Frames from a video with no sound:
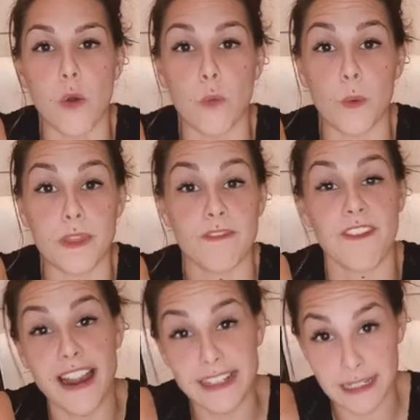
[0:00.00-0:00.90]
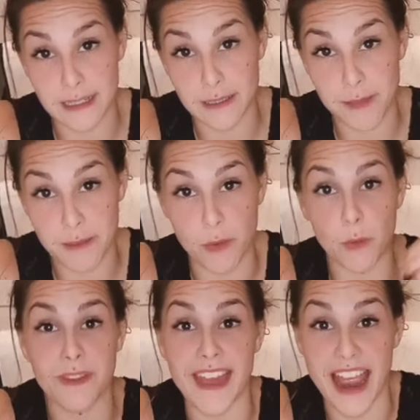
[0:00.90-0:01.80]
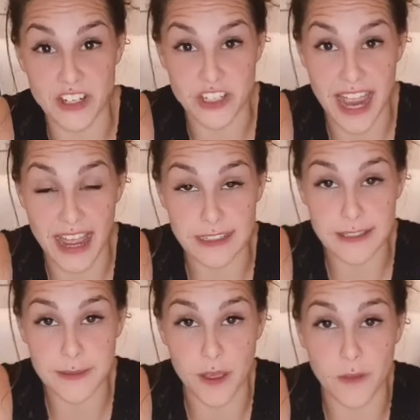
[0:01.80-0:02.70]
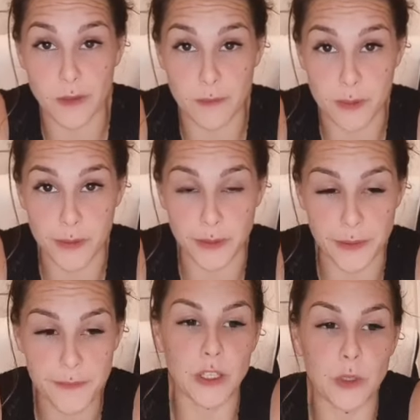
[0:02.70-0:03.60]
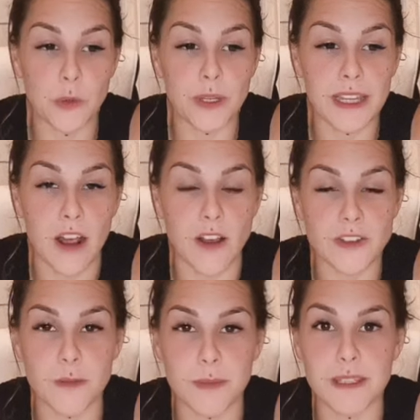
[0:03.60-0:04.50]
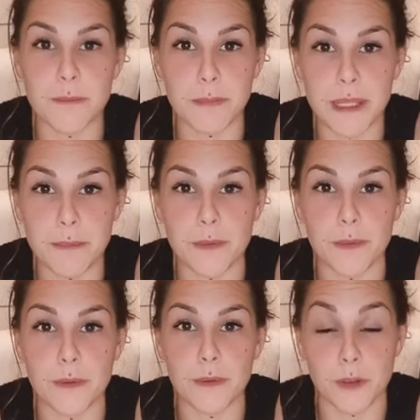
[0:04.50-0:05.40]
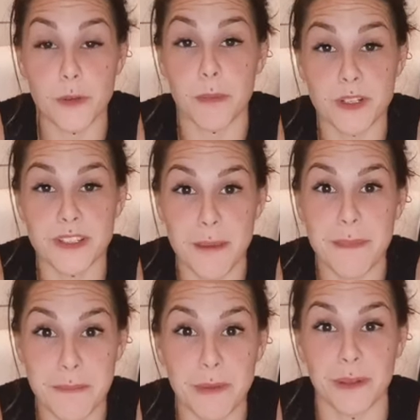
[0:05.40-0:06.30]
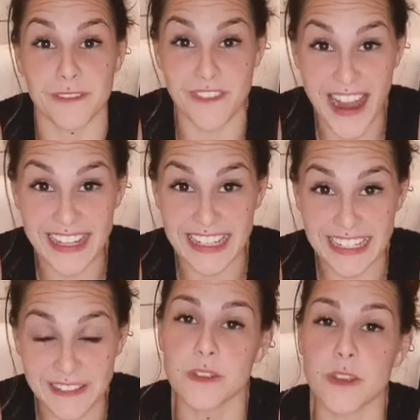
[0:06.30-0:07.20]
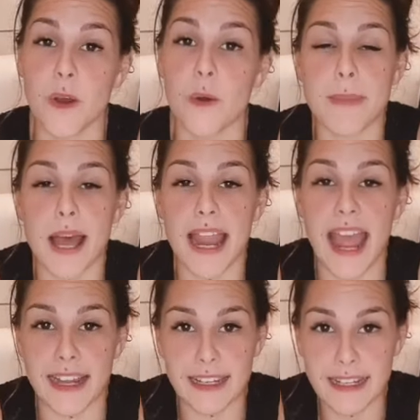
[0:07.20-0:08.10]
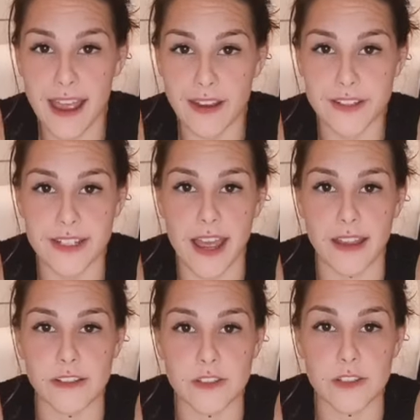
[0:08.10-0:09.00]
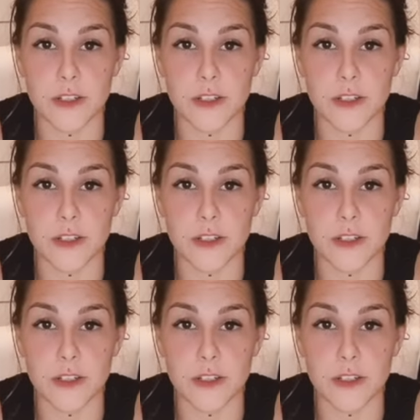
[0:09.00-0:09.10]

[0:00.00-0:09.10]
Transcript: with finding people with hashtags on the computer, you can also be the people or the person that people are finding. So by adding hashtags to